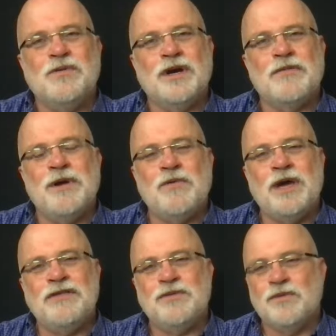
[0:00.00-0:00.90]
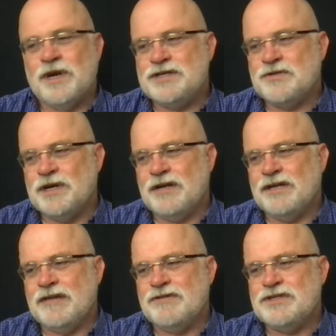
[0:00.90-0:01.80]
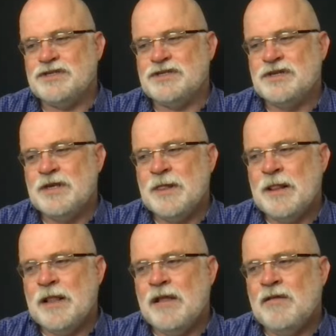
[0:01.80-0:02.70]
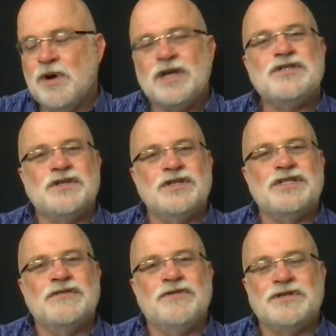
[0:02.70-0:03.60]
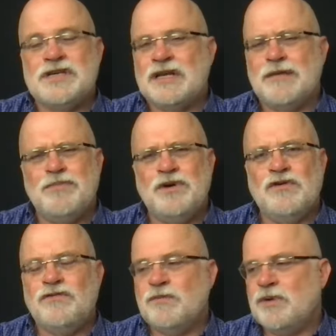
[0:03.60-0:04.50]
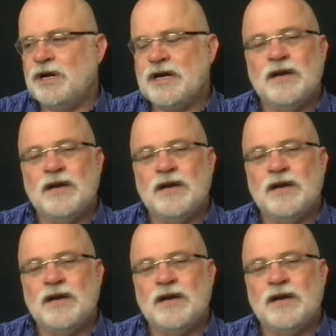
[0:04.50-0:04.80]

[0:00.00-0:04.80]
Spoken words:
Working my way through Rachel Held Evans's book, Searching for Sunday. Beautiful book.